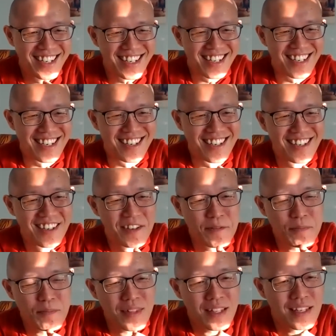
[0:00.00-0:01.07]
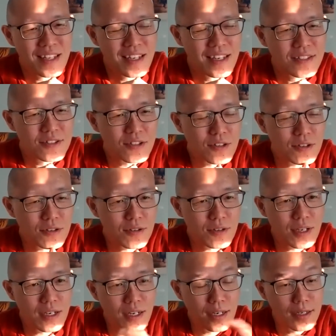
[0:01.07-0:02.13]
Yeah. So
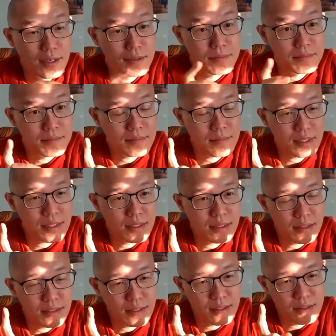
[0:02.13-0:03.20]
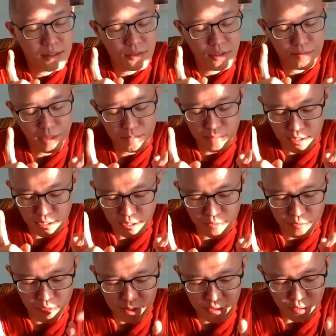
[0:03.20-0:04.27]
remember the
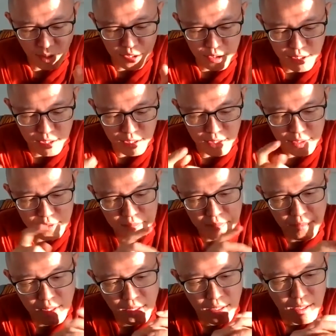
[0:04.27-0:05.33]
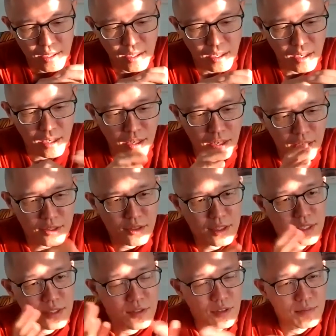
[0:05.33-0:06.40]
first question is 100
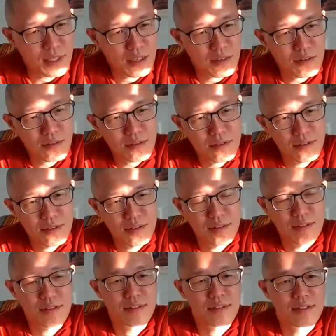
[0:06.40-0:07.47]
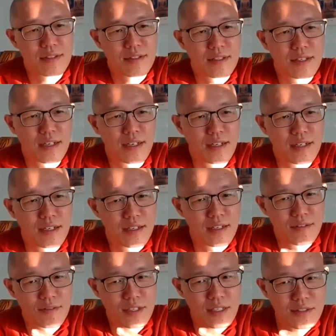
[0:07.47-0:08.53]
years from now,
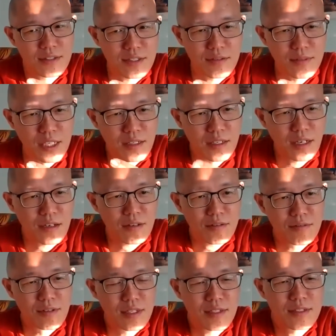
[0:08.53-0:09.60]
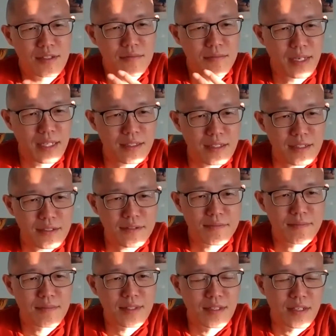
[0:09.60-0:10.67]
will it still be around? Will it still matter?
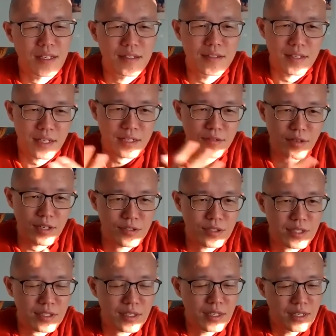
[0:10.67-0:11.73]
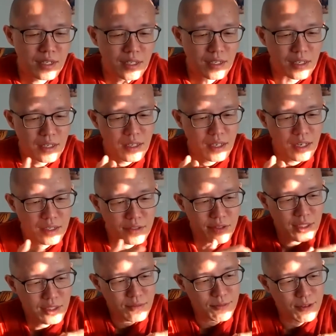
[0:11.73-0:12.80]
Okay, second question, 100
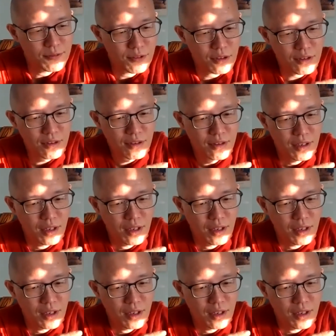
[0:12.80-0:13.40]
years before,